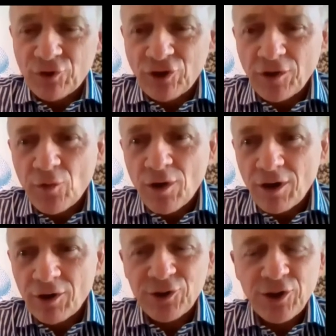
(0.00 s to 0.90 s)
Just for
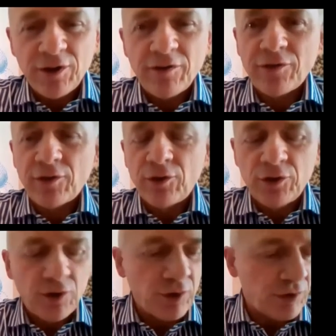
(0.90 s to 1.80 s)
our audience,
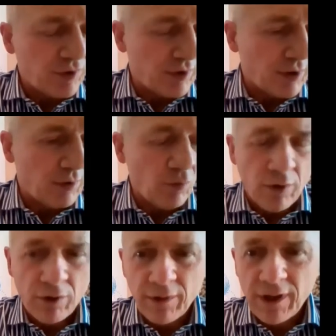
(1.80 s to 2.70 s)
don't
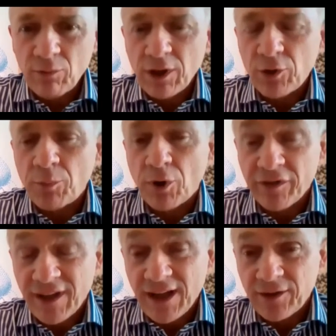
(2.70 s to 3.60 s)
worry. We're going to
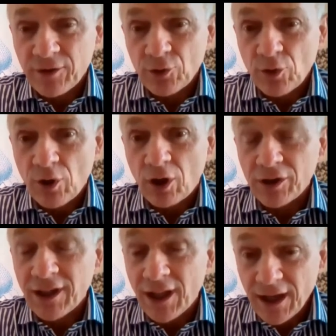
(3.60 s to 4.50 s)
post that, you know,
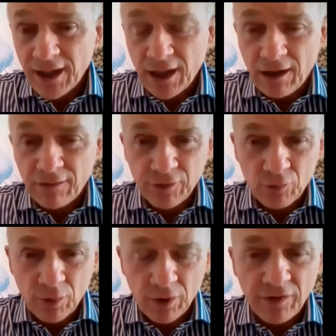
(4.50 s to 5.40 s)
online
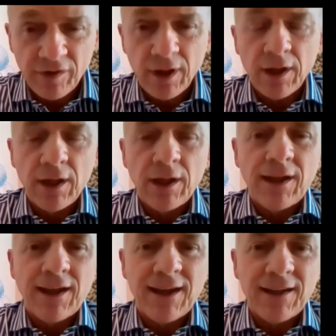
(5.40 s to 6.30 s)
afterwards.
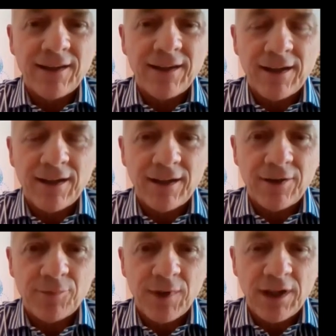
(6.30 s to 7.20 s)
And
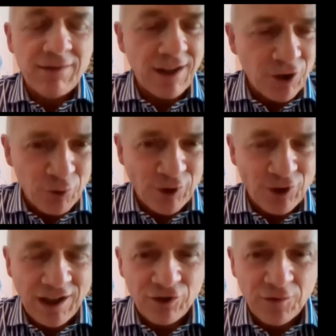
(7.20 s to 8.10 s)
Eva,
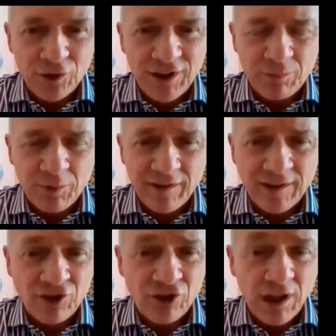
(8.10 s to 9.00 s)
congratulations for this
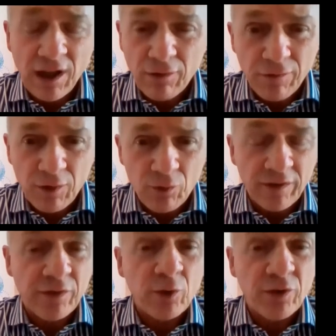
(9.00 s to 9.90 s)
presentation. Everything
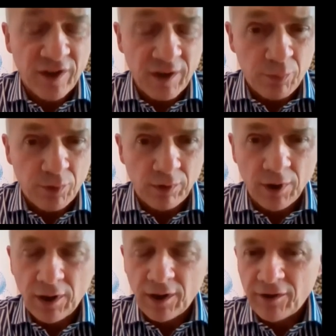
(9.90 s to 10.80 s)
was so
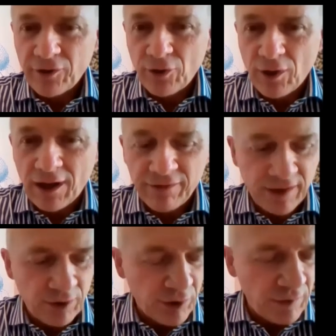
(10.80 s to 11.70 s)
simple. So I have,
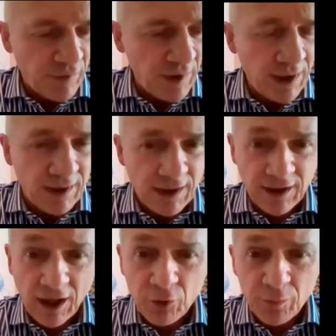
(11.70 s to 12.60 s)
you know, the feeling
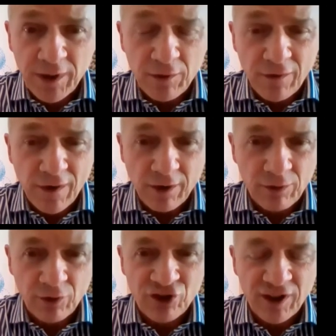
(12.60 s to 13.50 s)
that I could be a
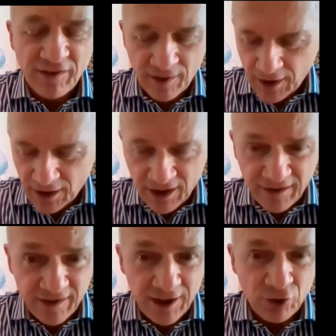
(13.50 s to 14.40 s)
virologist
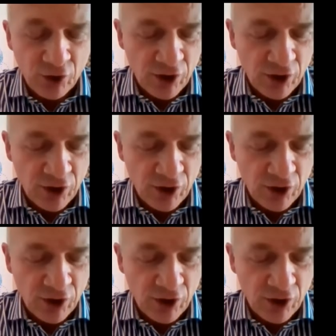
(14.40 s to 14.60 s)
listening to